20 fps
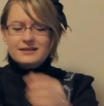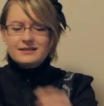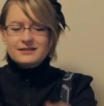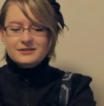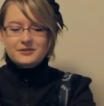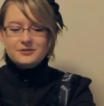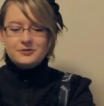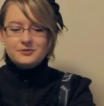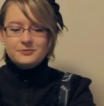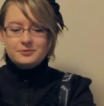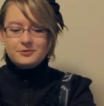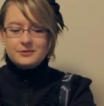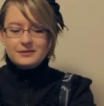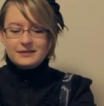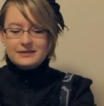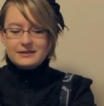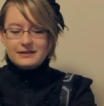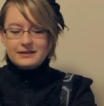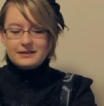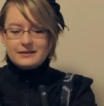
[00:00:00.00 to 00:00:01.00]
So you
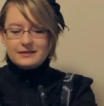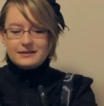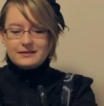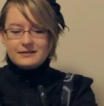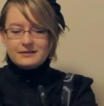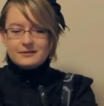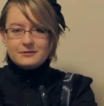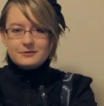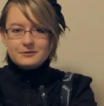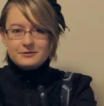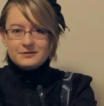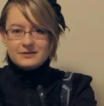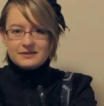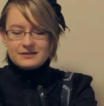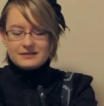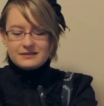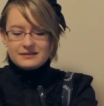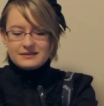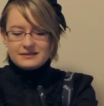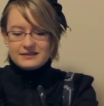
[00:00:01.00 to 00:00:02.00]
put the
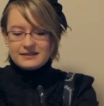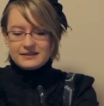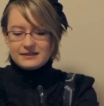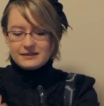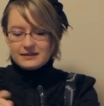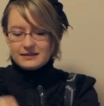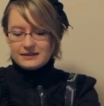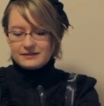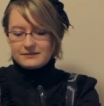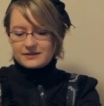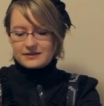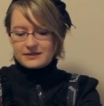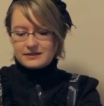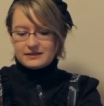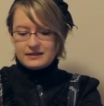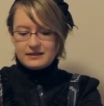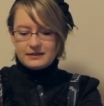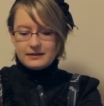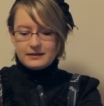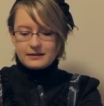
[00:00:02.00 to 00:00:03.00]
loose tea leaves
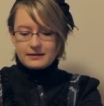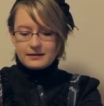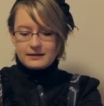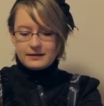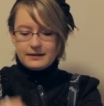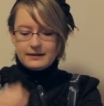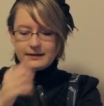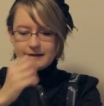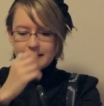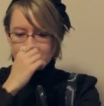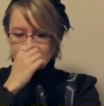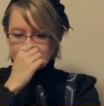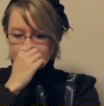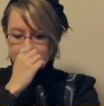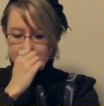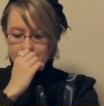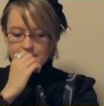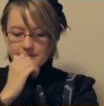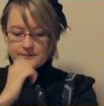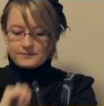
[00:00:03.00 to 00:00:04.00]
in here, and
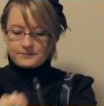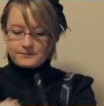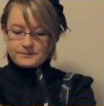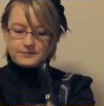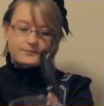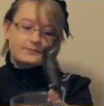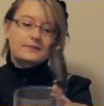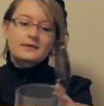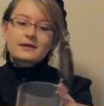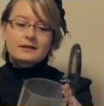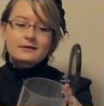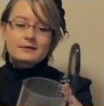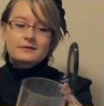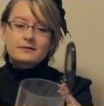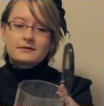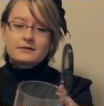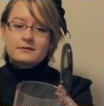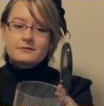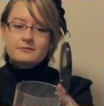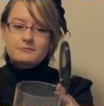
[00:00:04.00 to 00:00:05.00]

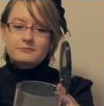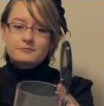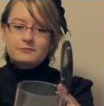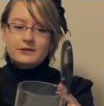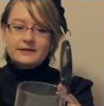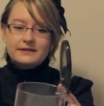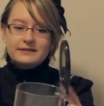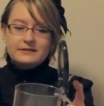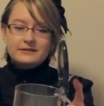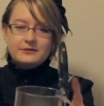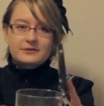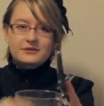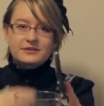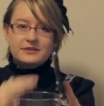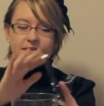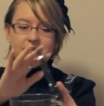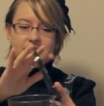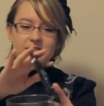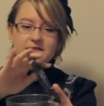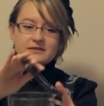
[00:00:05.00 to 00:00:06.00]
when your
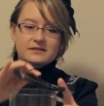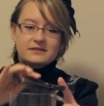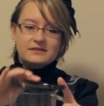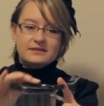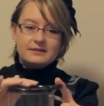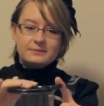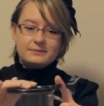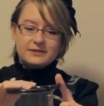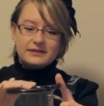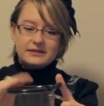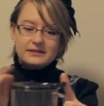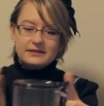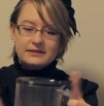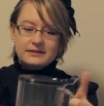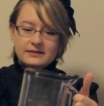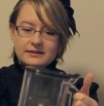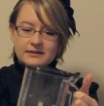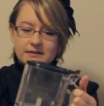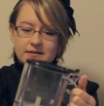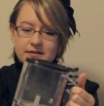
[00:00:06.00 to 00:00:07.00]
tea is done
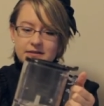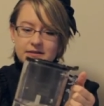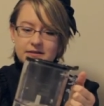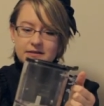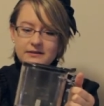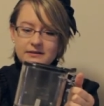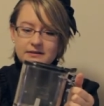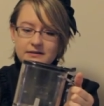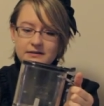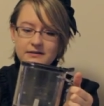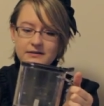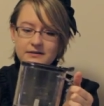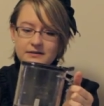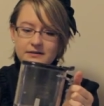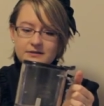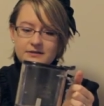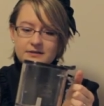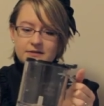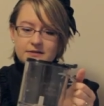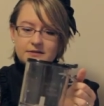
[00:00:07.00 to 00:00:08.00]
steeping,
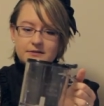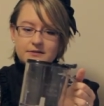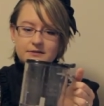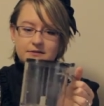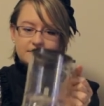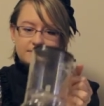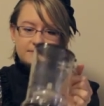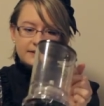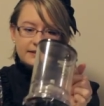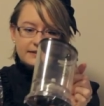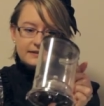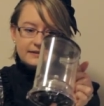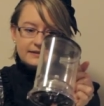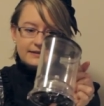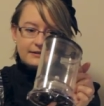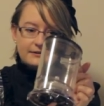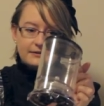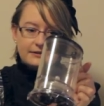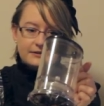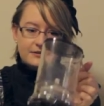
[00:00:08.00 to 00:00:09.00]
there's a little device
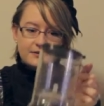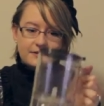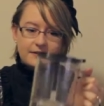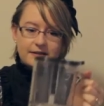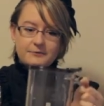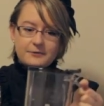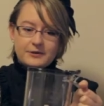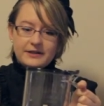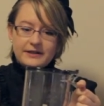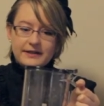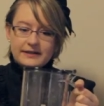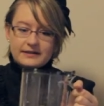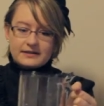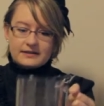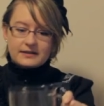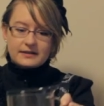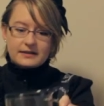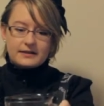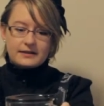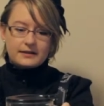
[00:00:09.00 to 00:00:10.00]
down here so that when it
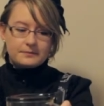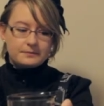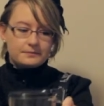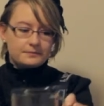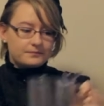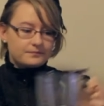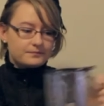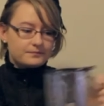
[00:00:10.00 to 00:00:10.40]
hits the cup,